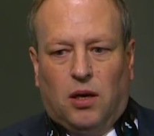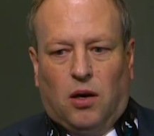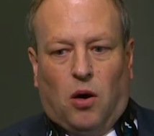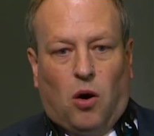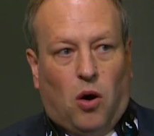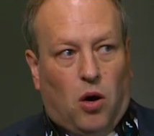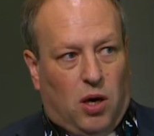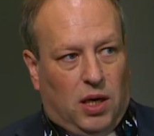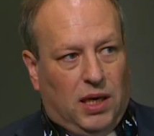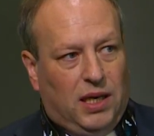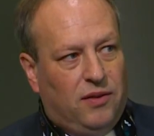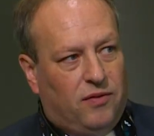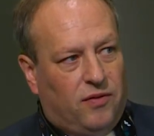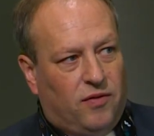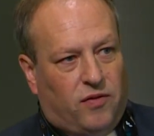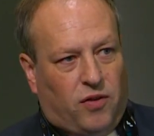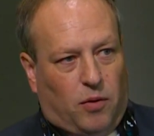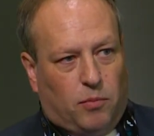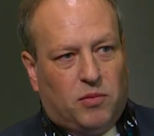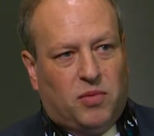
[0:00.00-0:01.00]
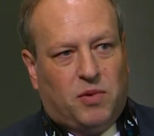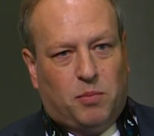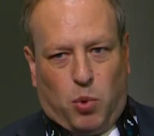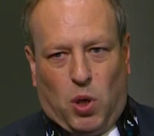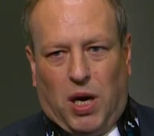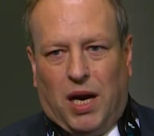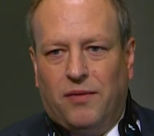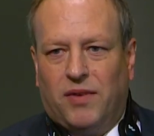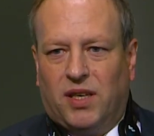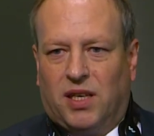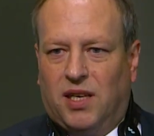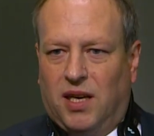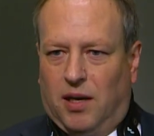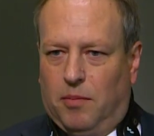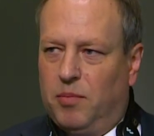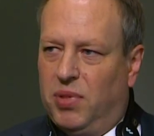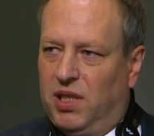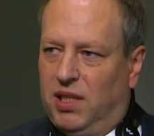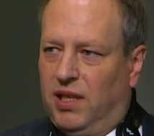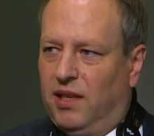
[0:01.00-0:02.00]
or even from private
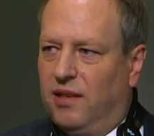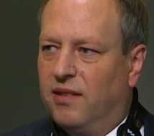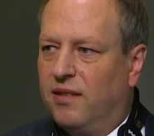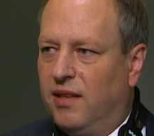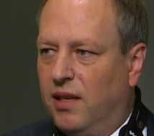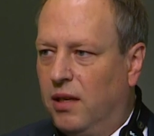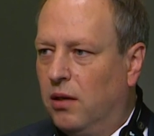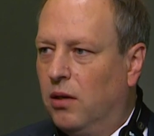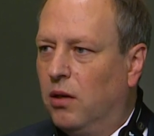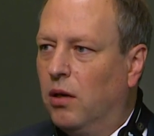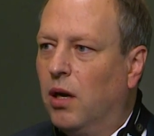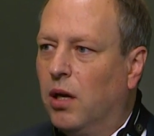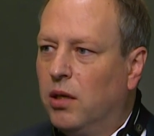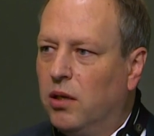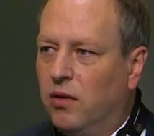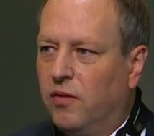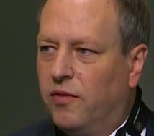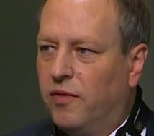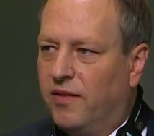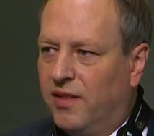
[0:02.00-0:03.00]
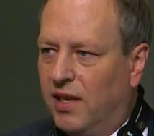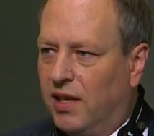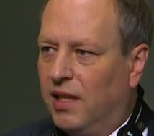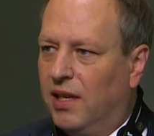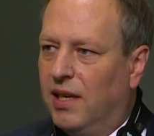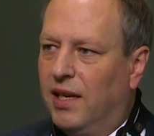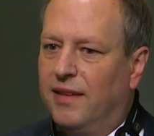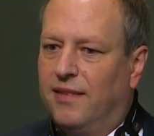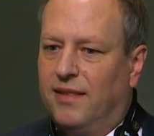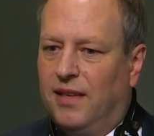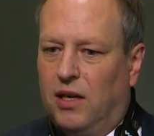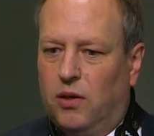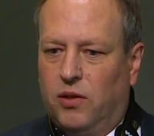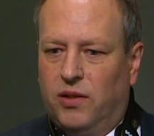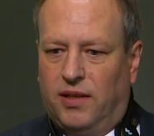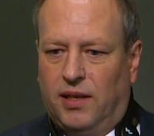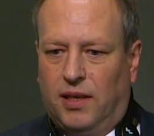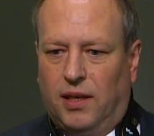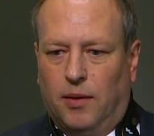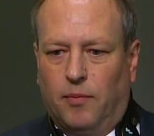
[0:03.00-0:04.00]
companies. There are a lot of satellites
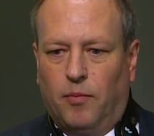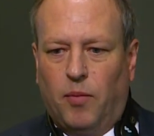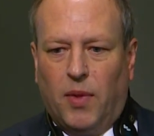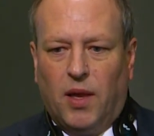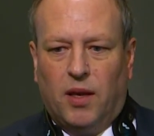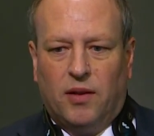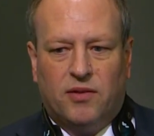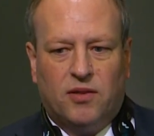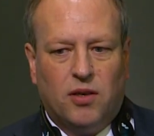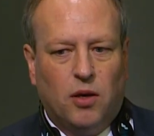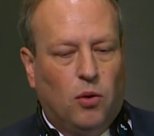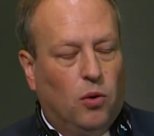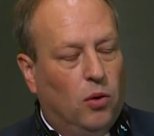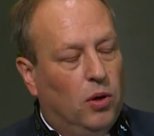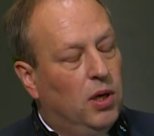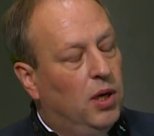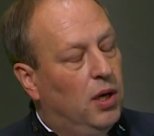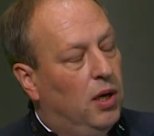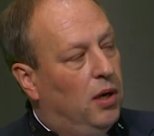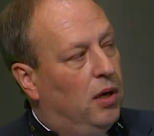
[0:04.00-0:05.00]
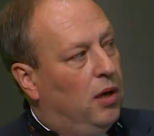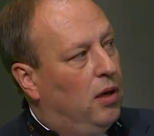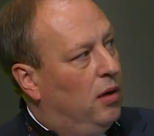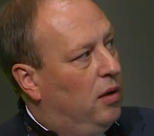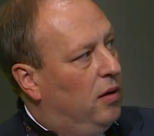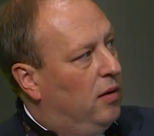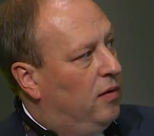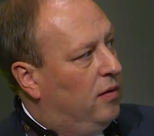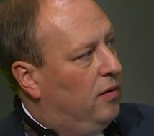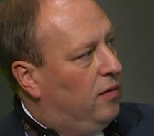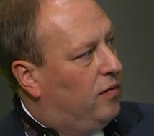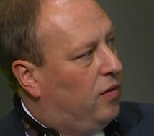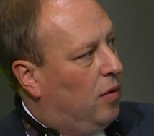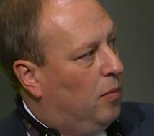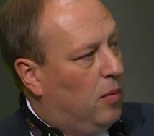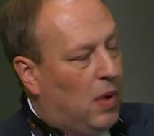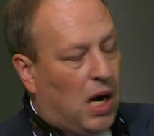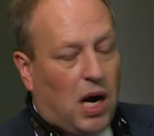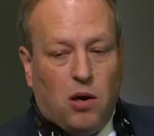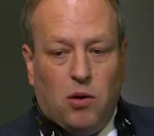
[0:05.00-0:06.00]
out there. So,
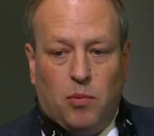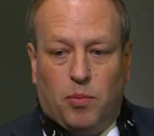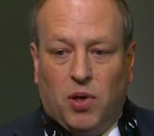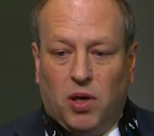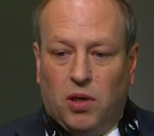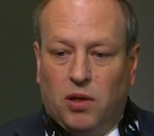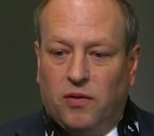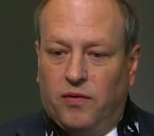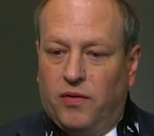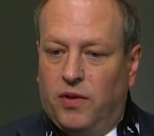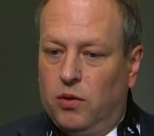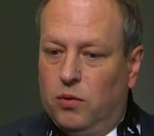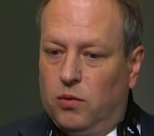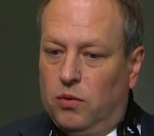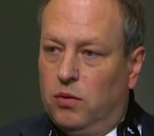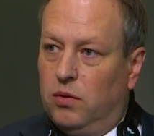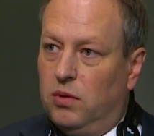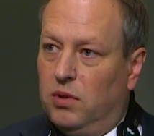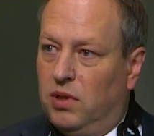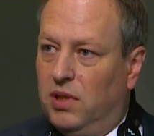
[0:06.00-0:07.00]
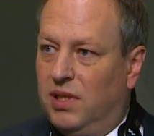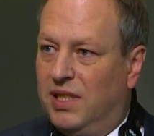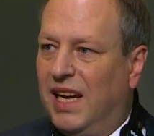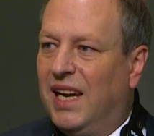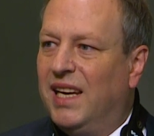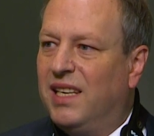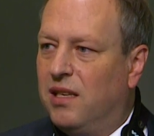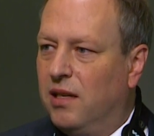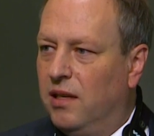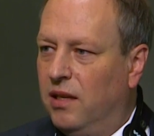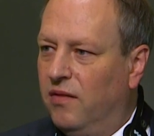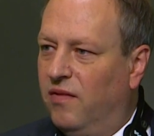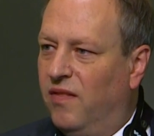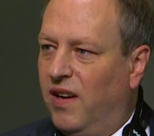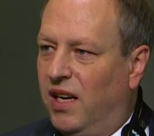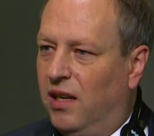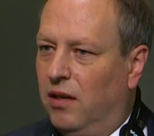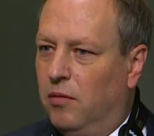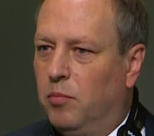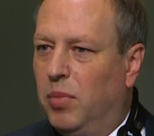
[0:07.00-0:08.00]
from our point of view, data
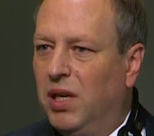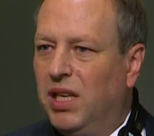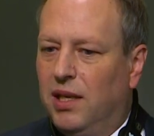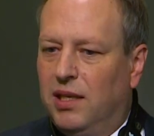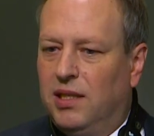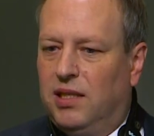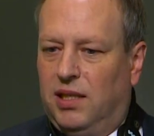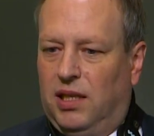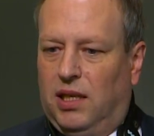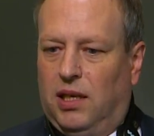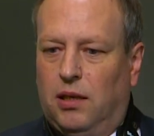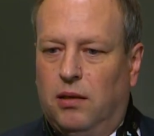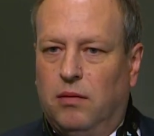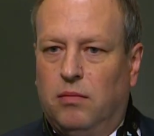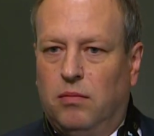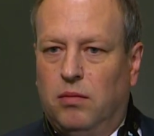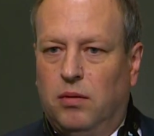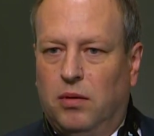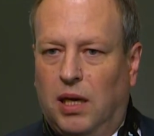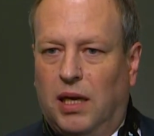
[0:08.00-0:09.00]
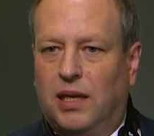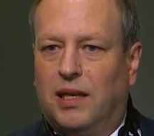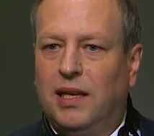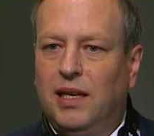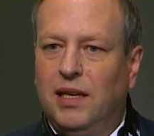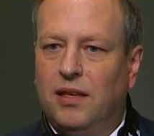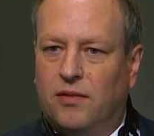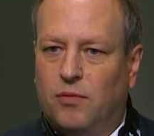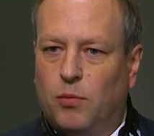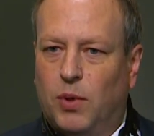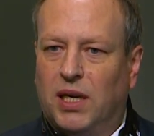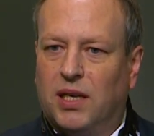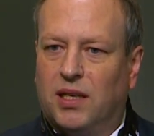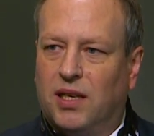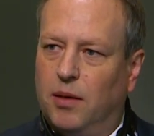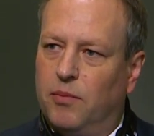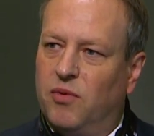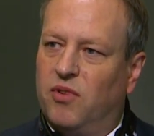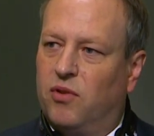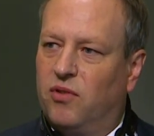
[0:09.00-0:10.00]
availability, at least when it
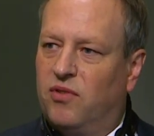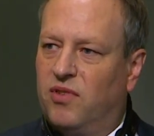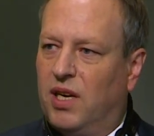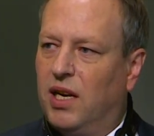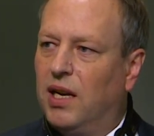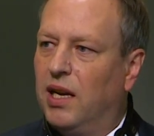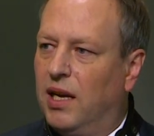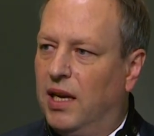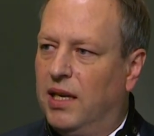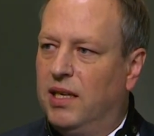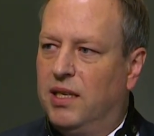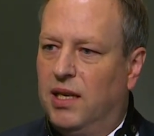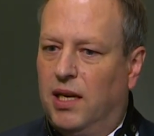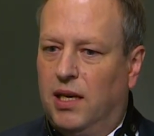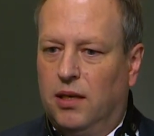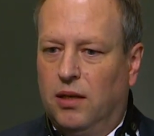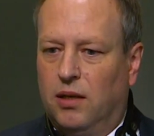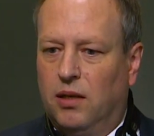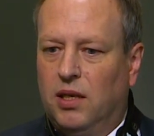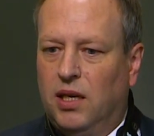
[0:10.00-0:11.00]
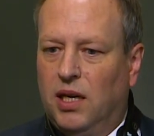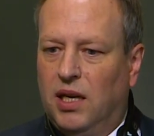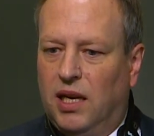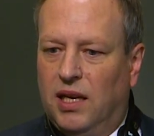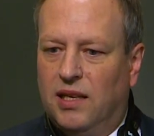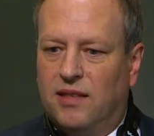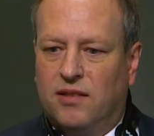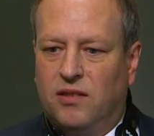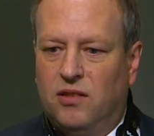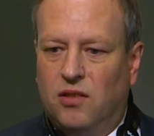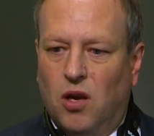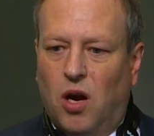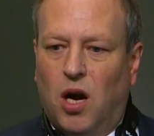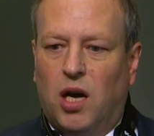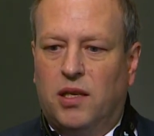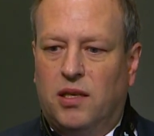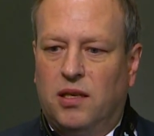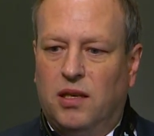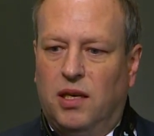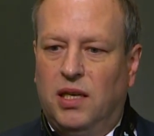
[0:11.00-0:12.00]
comes to satellite data, is
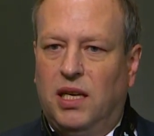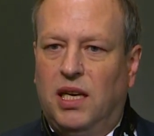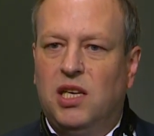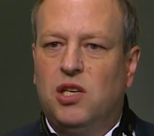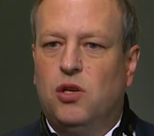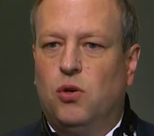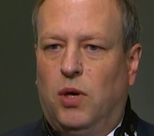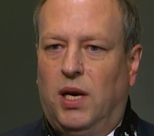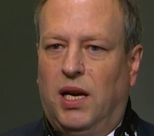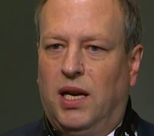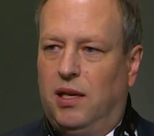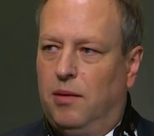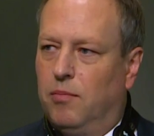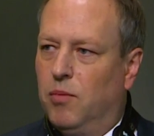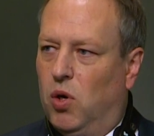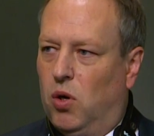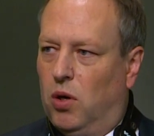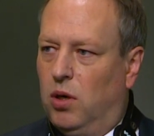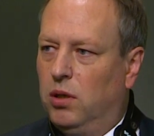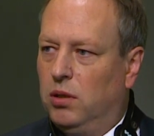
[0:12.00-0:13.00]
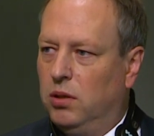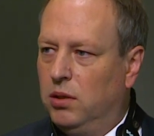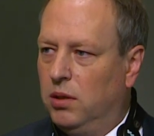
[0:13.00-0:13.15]
not an issue anymore.